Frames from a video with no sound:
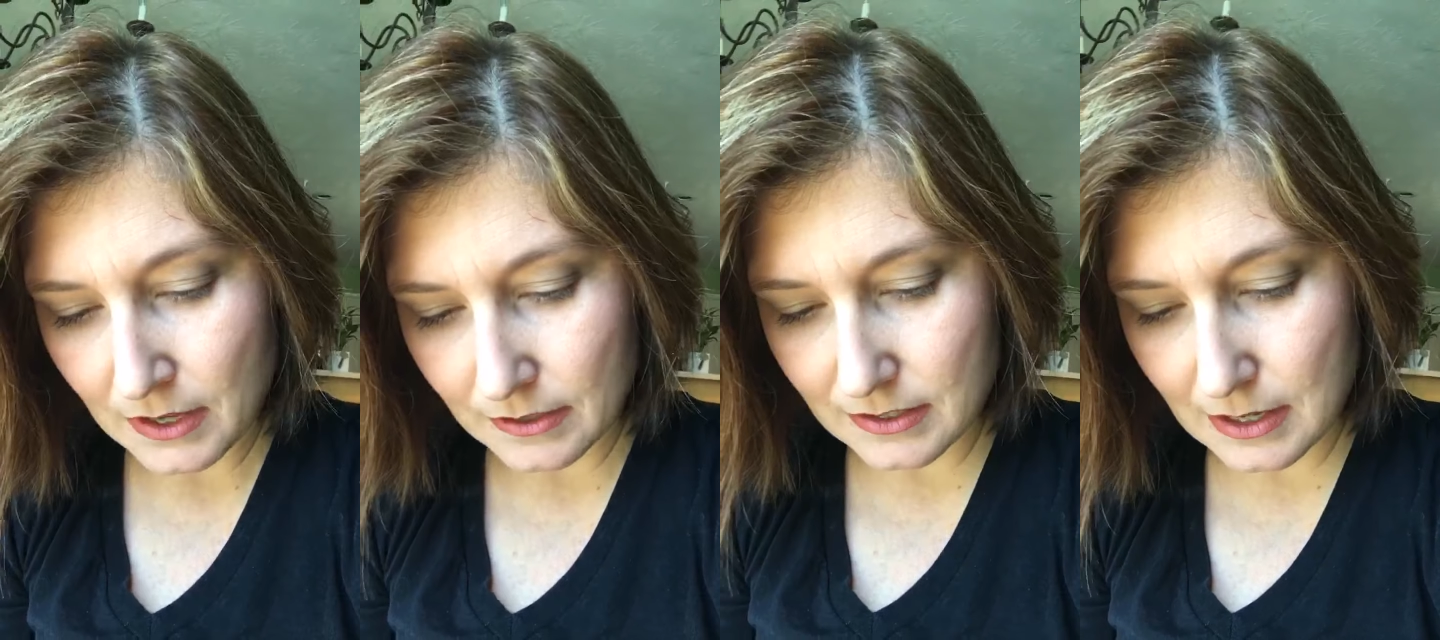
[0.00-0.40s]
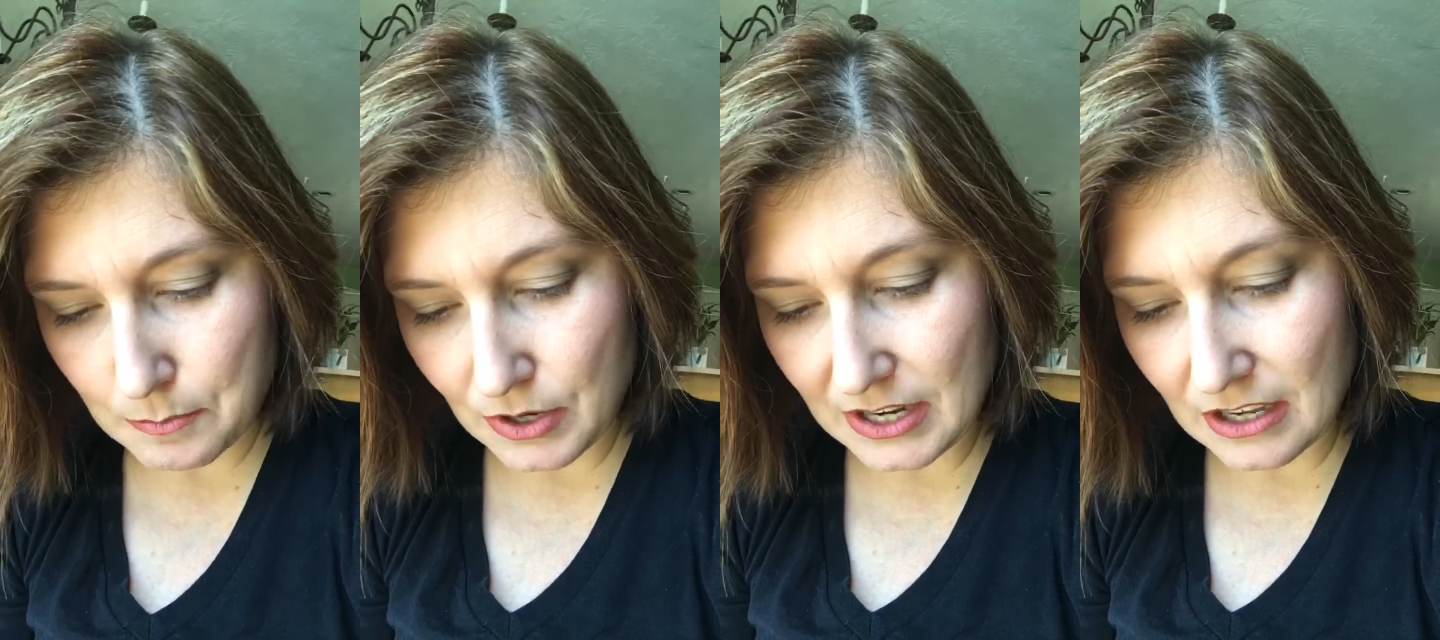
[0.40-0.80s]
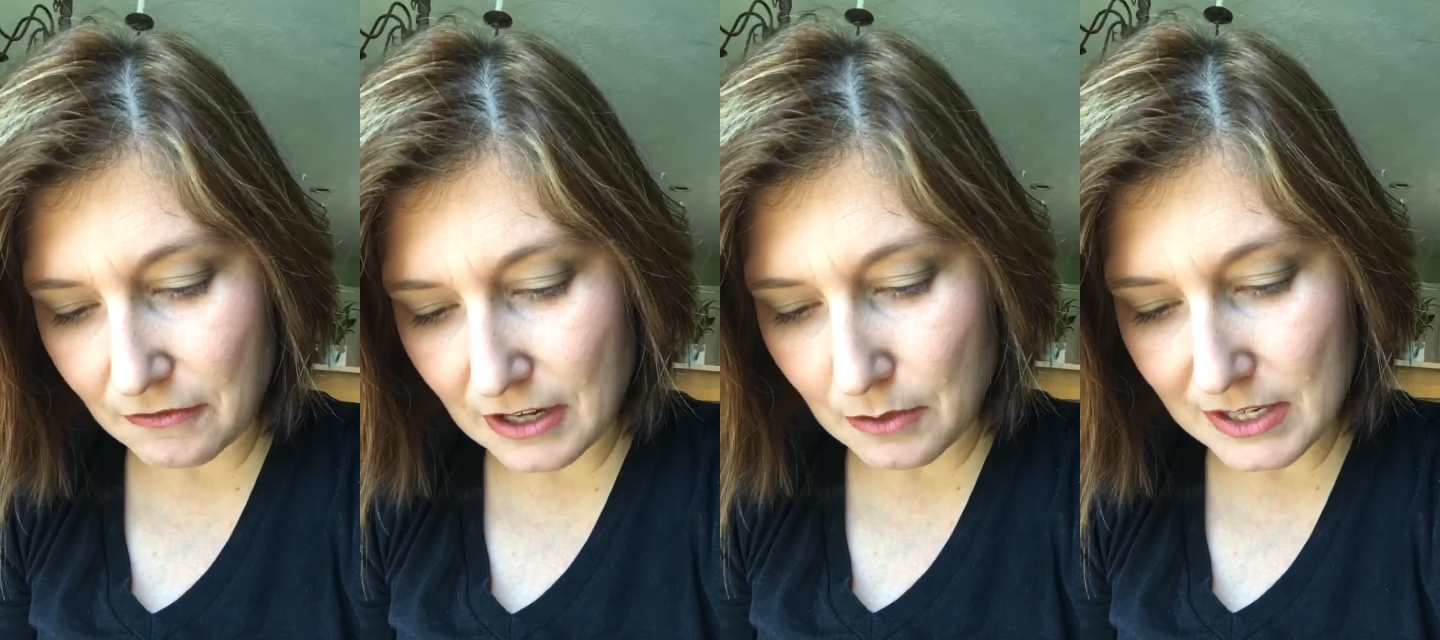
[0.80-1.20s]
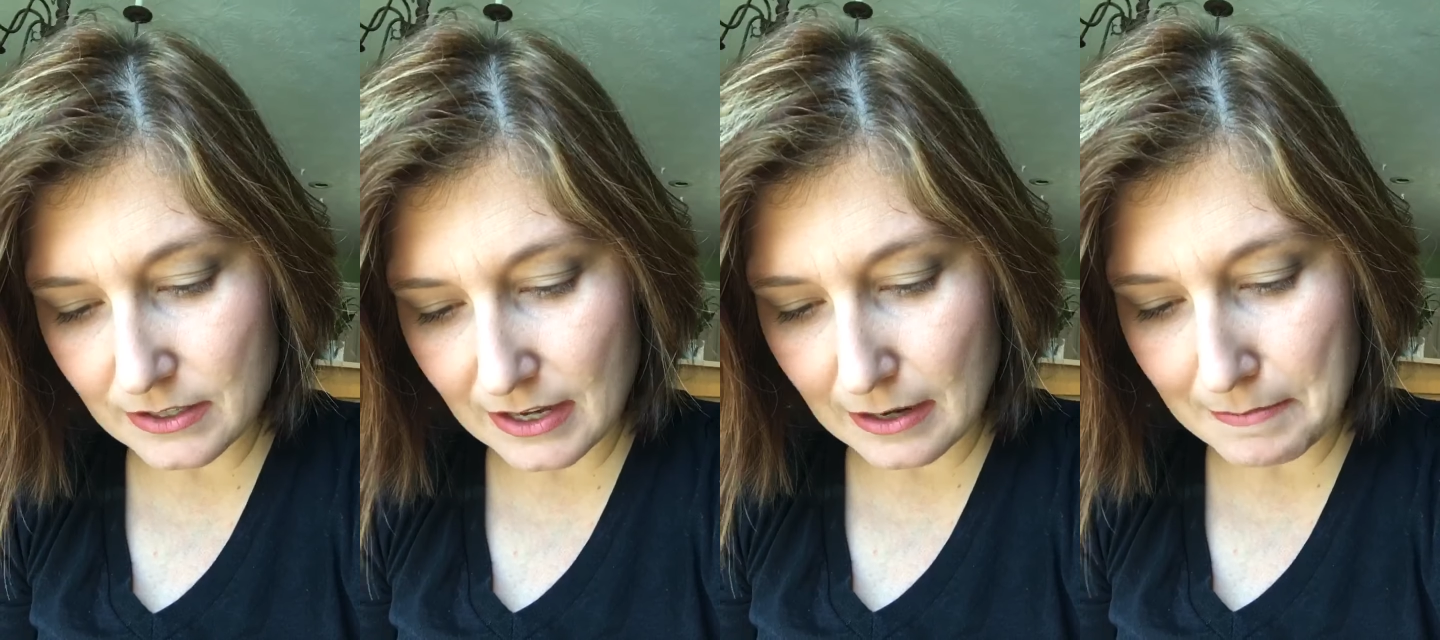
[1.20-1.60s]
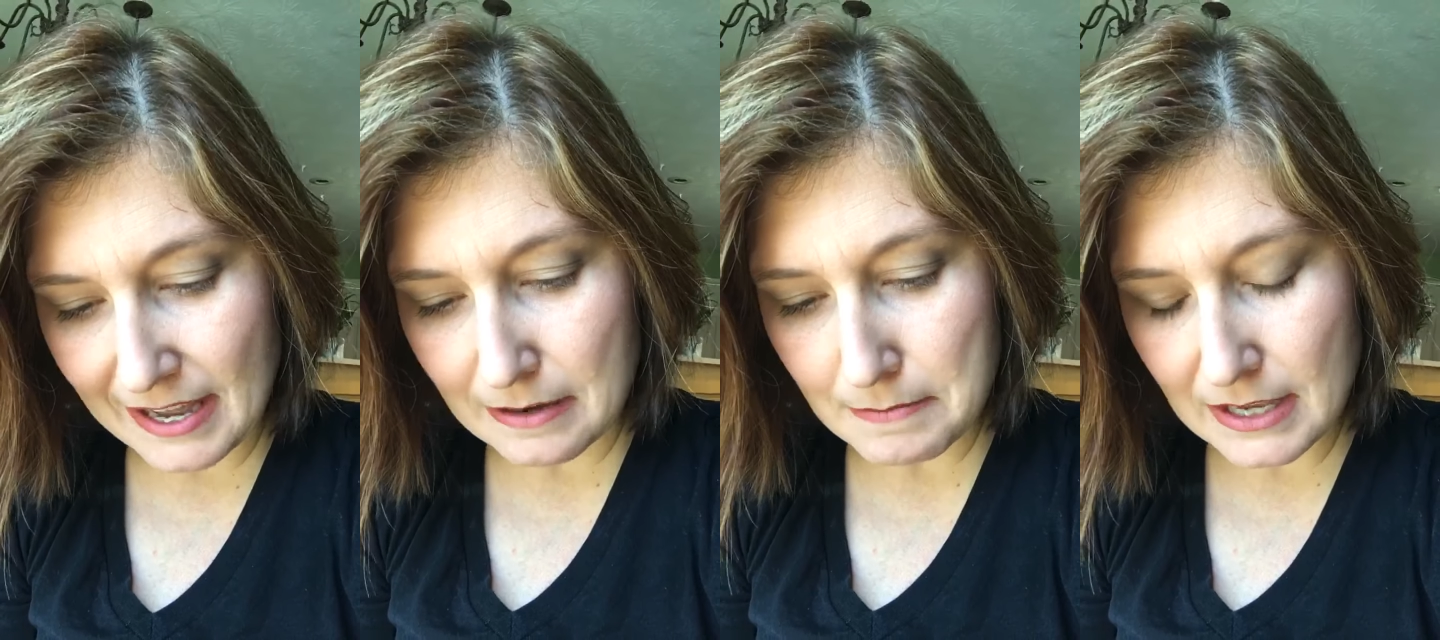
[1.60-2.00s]
Let's keep reading. If anyone does not
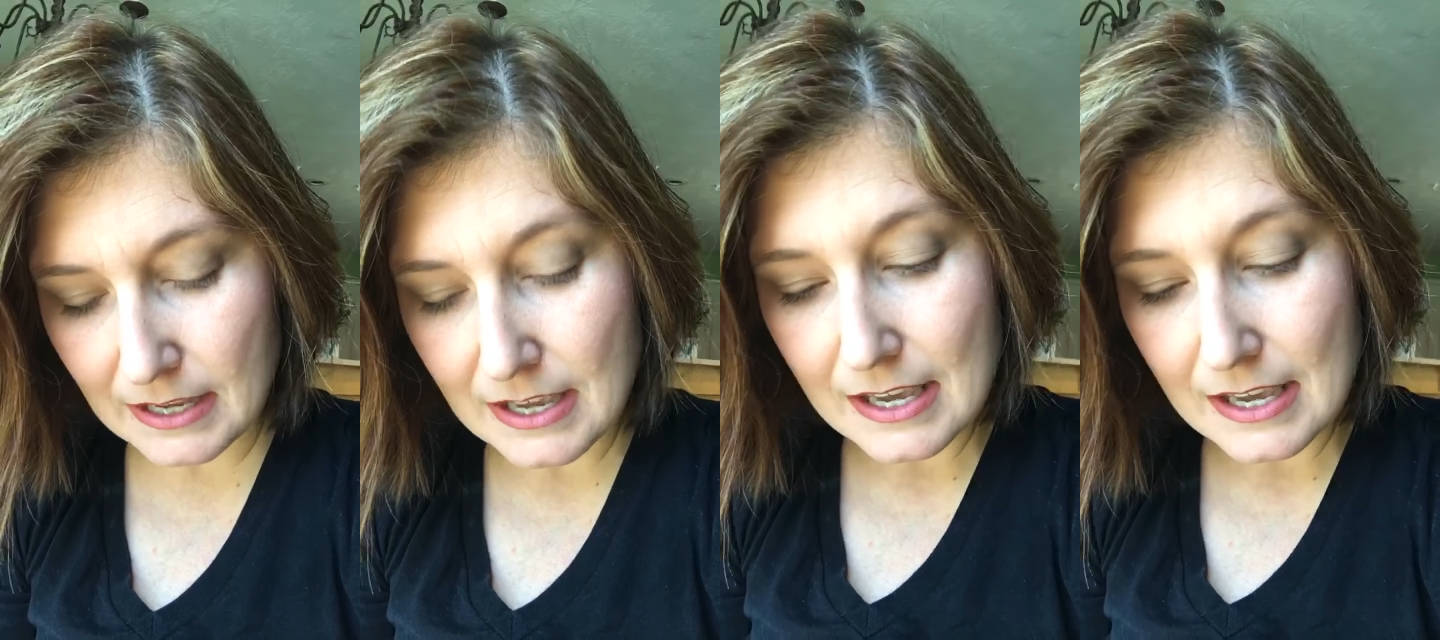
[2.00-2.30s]
abide in me,